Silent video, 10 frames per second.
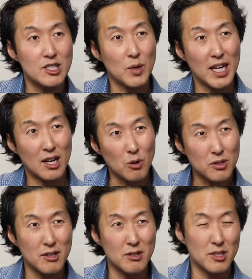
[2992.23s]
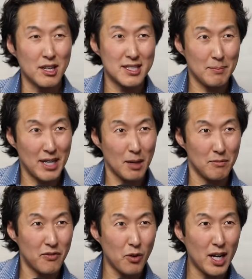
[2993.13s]
As we get older, those logs become
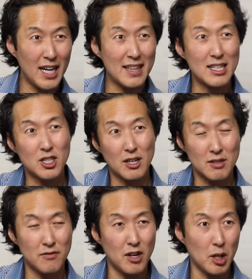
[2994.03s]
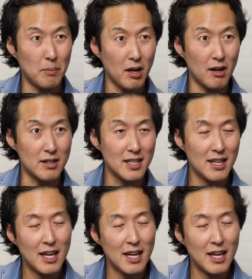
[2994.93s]
frayed, they start to fall apart.